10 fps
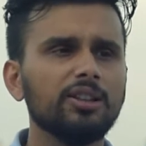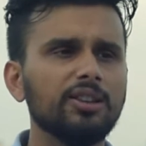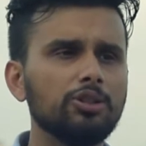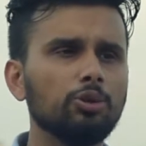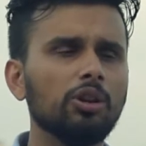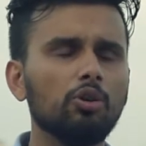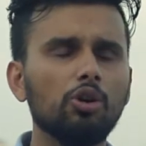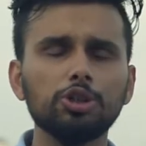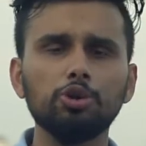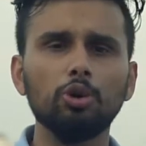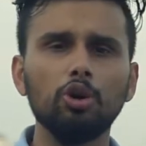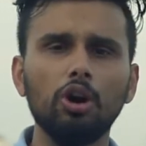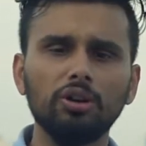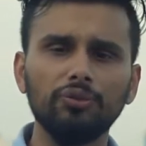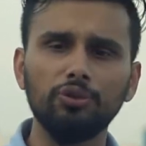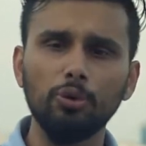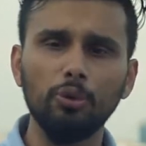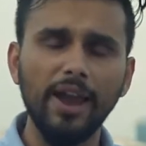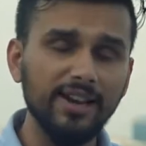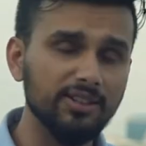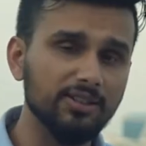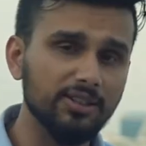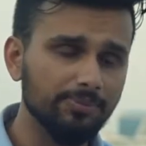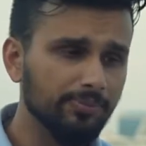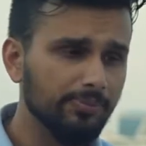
That's gonna cost you a lot of your actions.